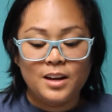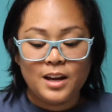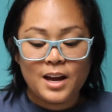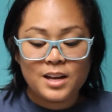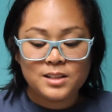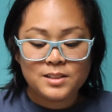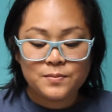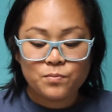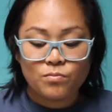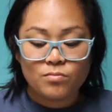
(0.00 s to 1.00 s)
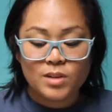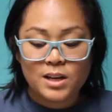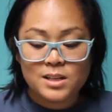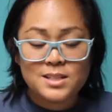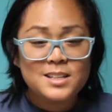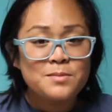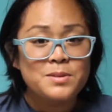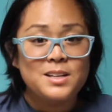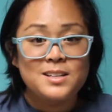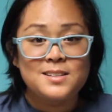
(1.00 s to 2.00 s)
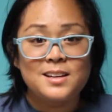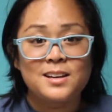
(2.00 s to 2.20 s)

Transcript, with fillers: and is it gonna be easy?